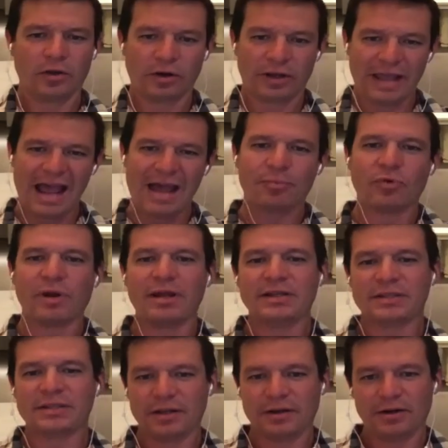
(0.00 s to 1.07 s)
cap
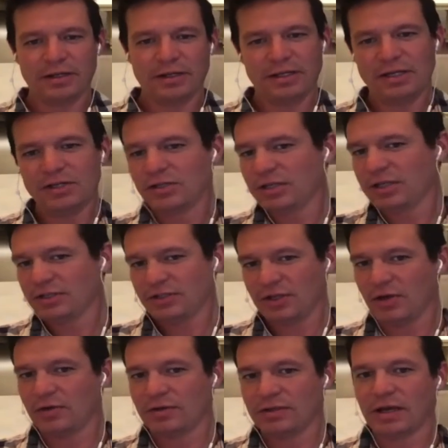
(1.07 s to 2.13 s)
rates that are indigenous to
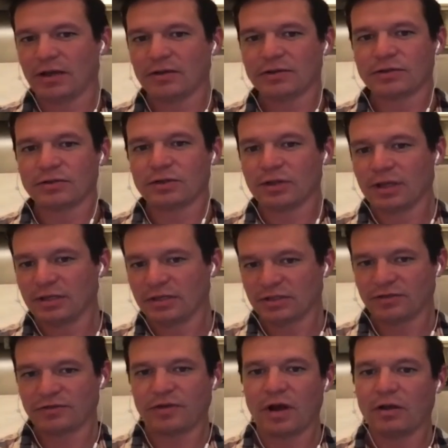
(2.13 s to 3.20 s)
hotels, or do they
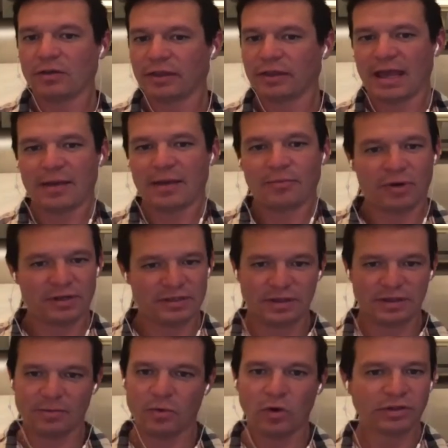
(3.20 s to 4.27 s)
just follow the cap rates of
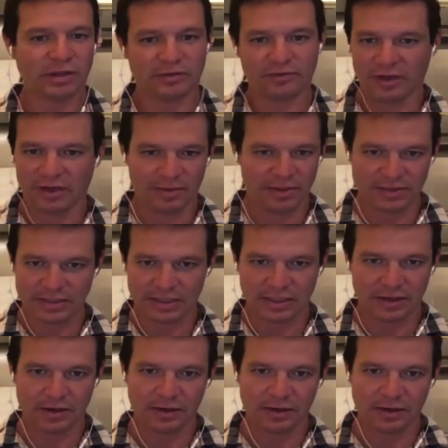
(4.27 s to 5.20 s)
the multifamilies in the area?